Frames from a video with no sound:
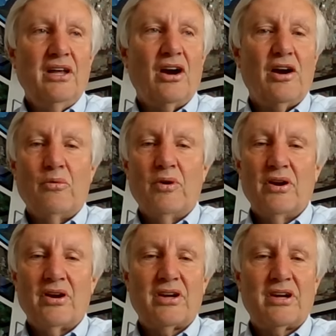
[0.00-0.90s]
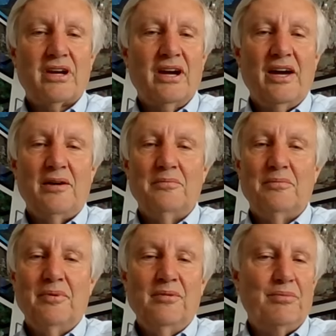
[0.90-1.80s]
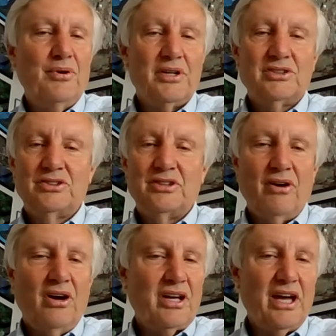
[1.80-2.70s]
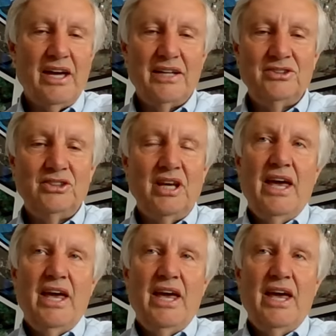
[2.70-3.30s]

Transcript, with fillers: artwork, um, books of all kinds,